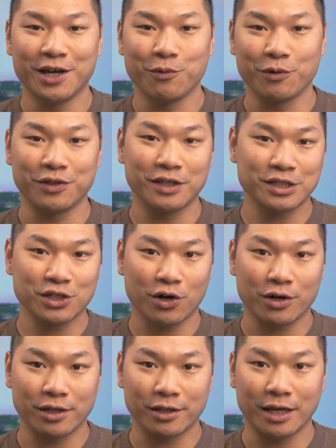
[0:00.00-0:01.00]
With this
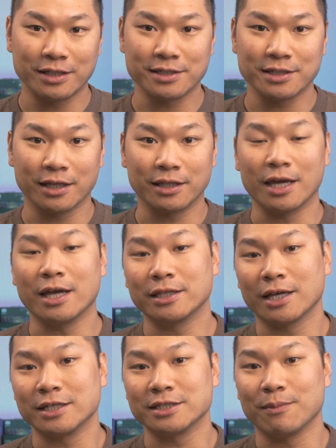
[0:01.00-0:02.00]
card in cases like the
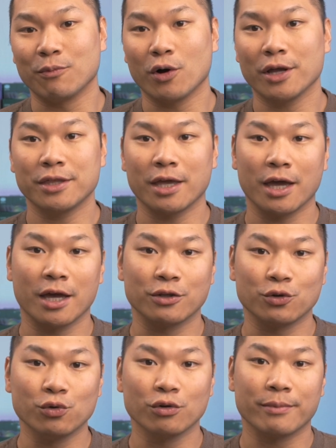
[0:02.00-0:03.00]
N-Case M1
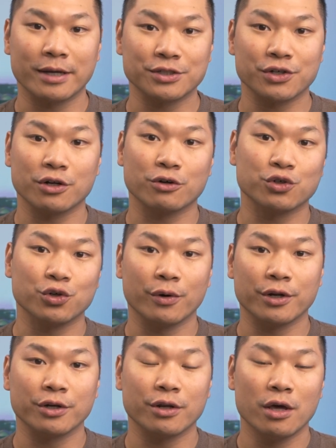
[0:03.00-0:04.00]
and Cooler Master
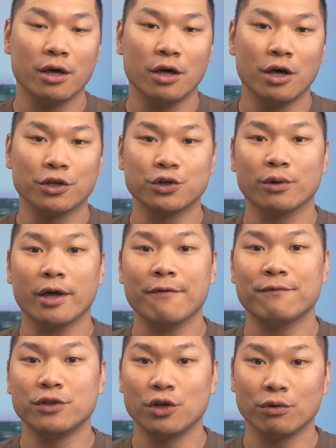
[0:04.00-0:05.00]
NR200, you'll
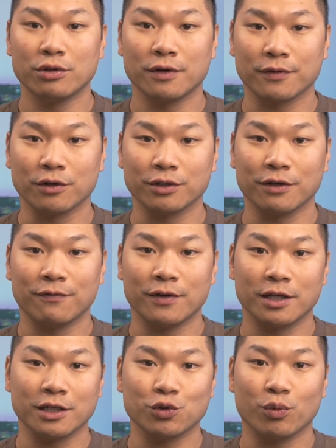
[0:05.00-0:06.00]
have no difficulty
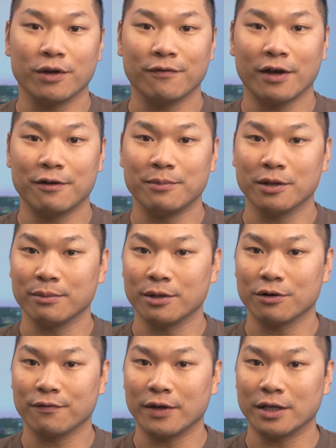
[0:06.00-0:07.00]
fitting
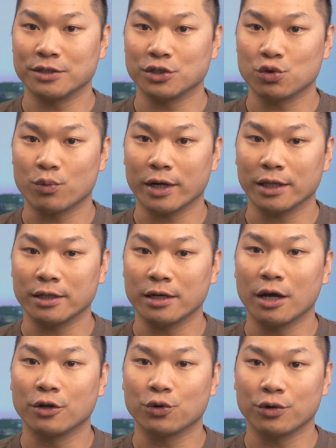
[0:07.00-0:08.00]
25mm fans directly
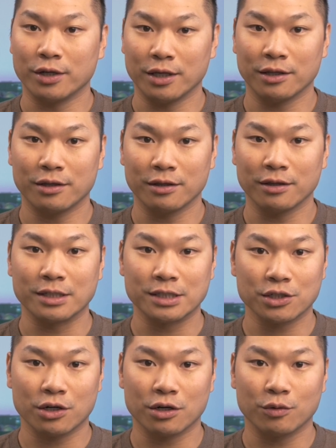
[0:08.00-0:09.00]
underneath
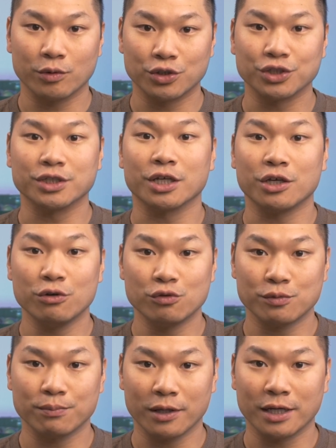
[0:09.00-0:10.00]
this card, which is a
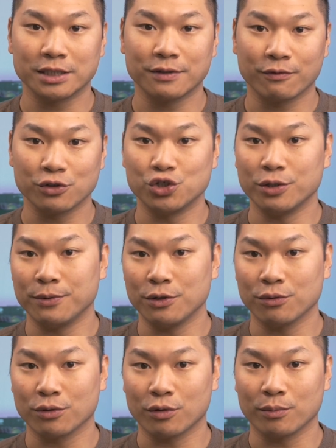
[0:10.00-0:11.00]
huge plus for
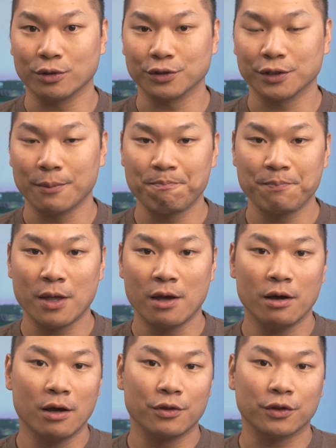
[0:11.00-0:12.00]
GPU thermals.
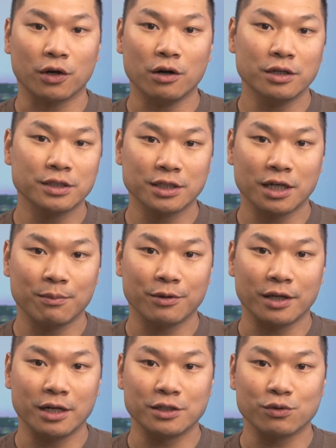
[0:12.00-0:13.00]
The card doesn't come
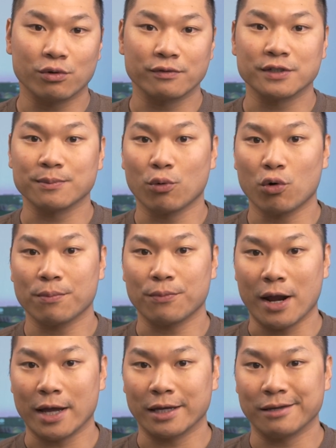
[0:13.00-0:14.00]
with any sort of support
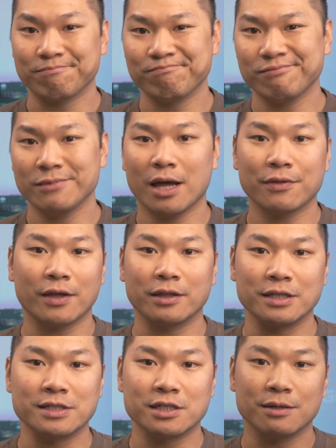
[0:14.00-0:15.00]
bracket, not that
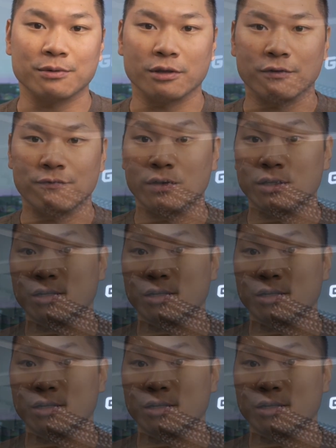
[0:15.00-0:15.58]
these typically fit